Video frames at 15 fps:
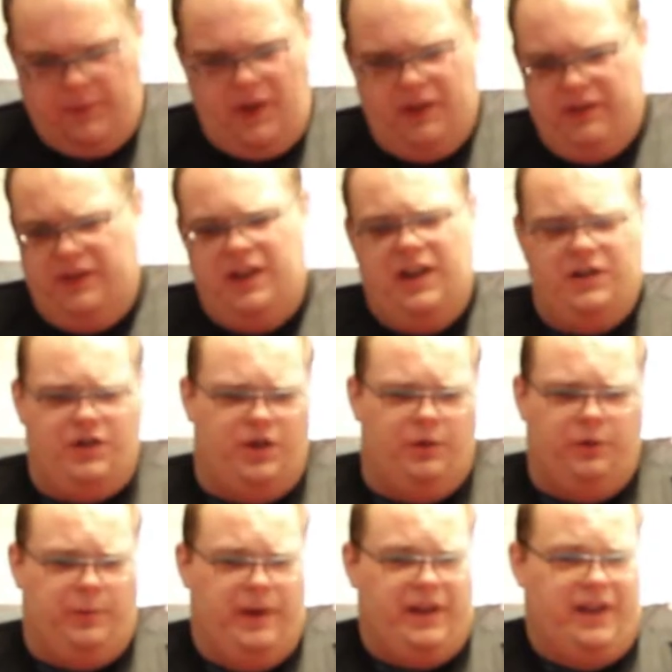THQ
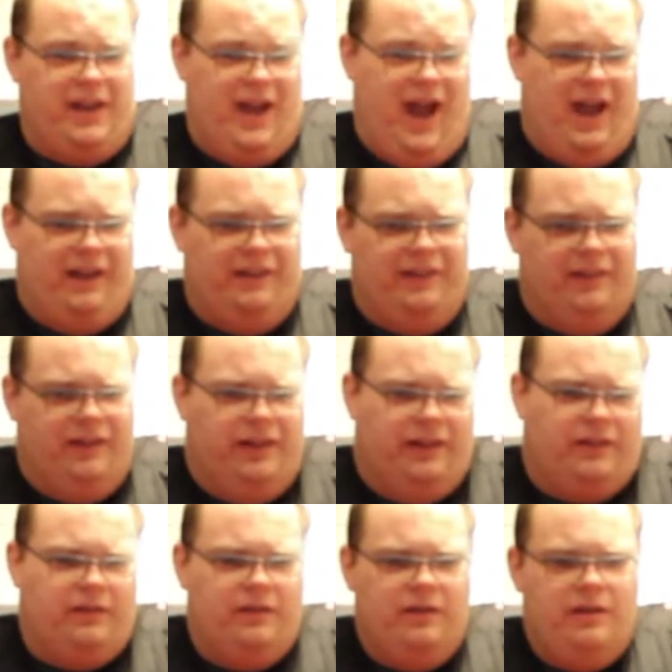was making excellent
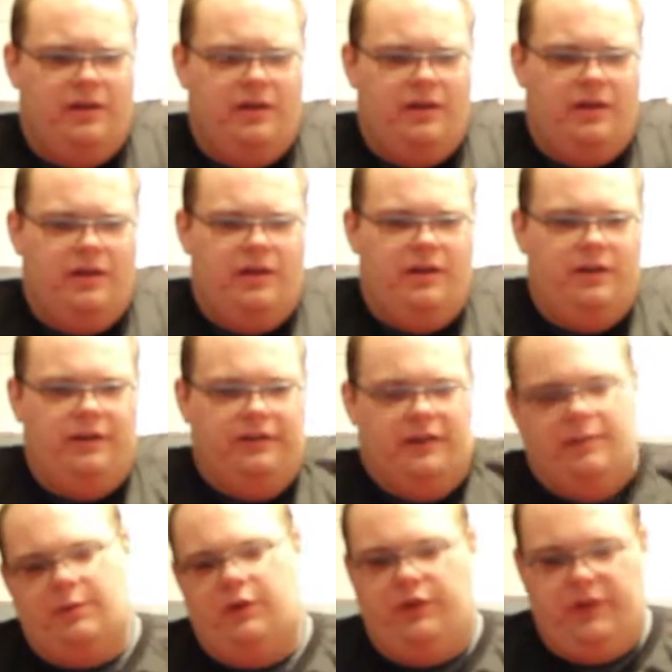
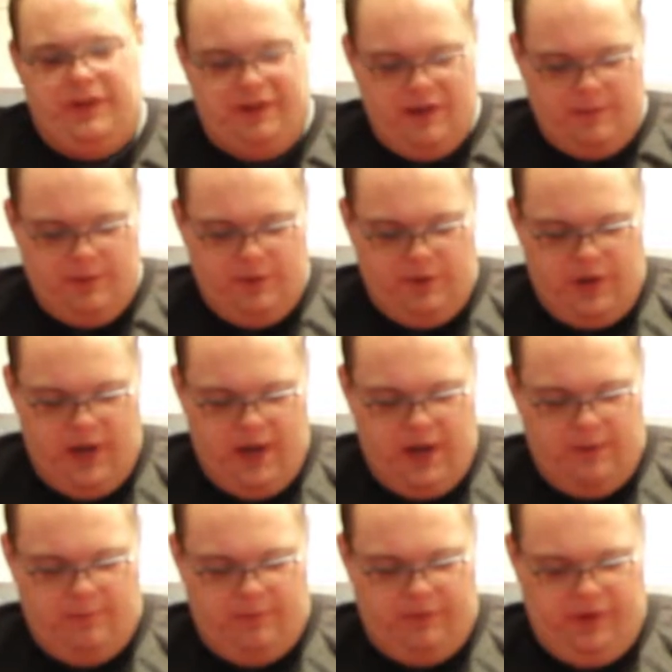WCW
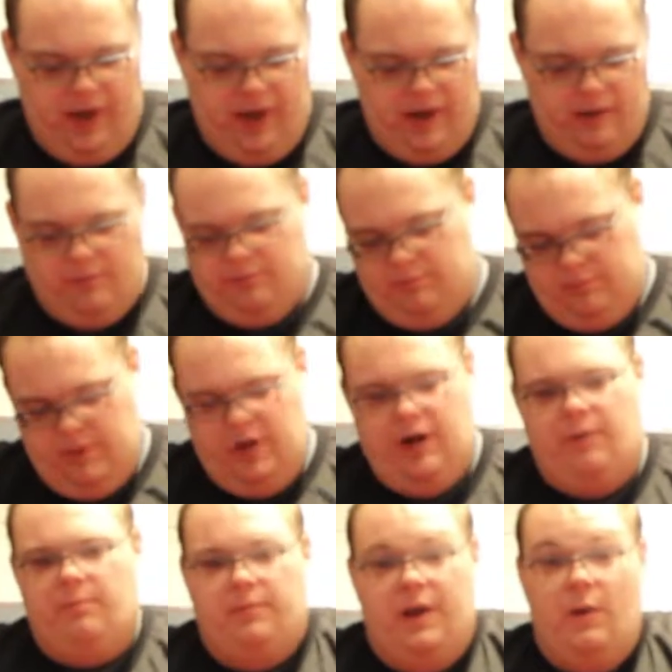games, and, you
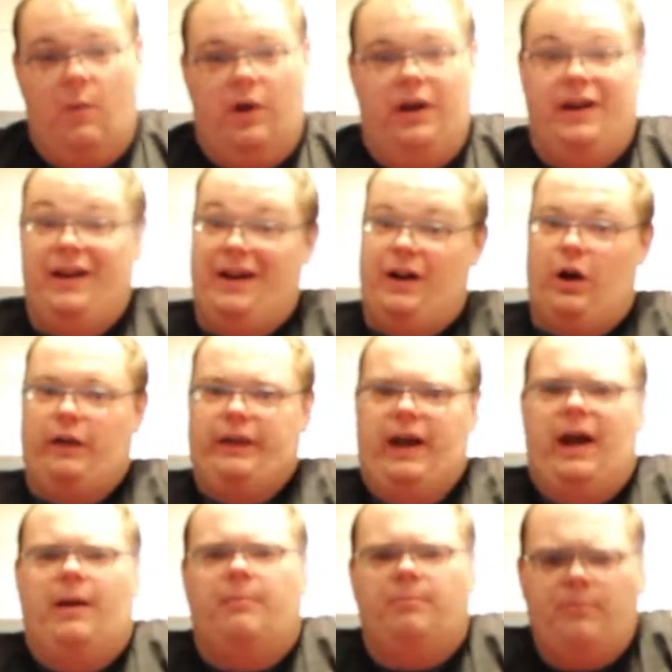know, they wanted in on
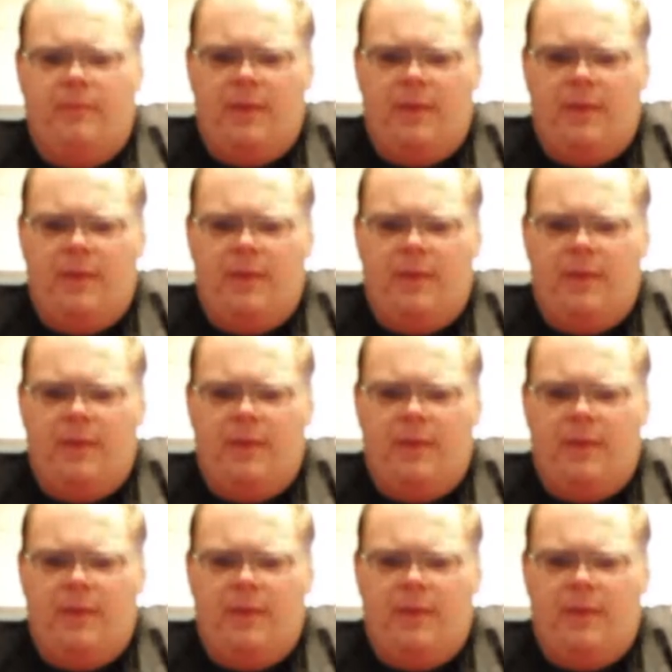that.